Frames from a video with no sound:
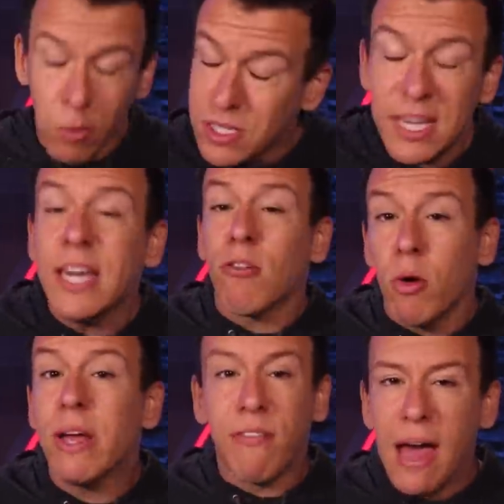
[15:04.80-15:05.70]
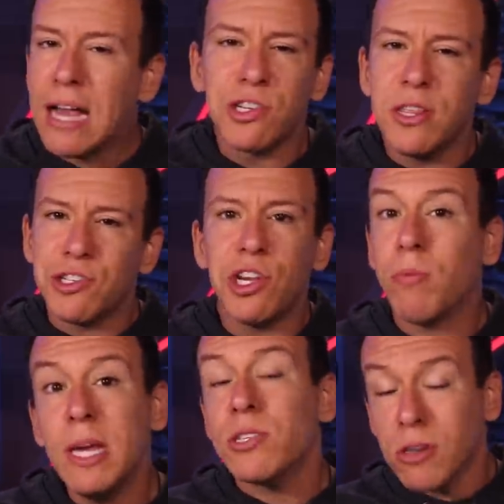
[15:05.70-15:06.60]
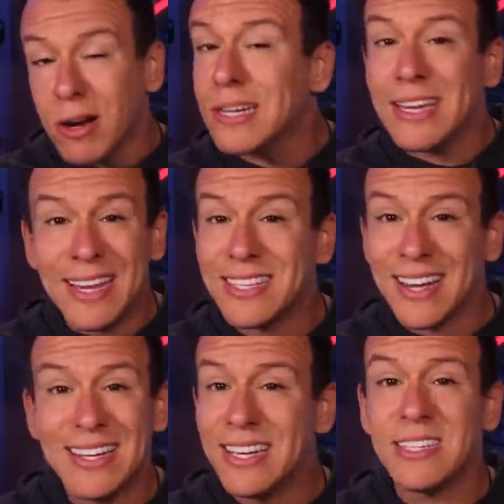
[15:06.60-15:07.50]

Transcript: And we're seeing a growing faction of the G O P starting to take this idea